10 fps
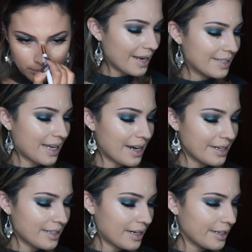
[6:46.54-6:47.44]
A
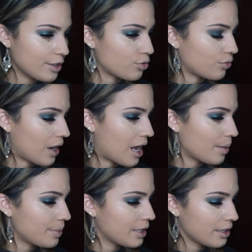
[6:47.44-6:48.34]
tiny
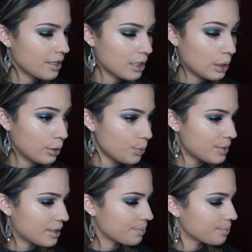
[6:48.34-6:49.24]
drop, oops,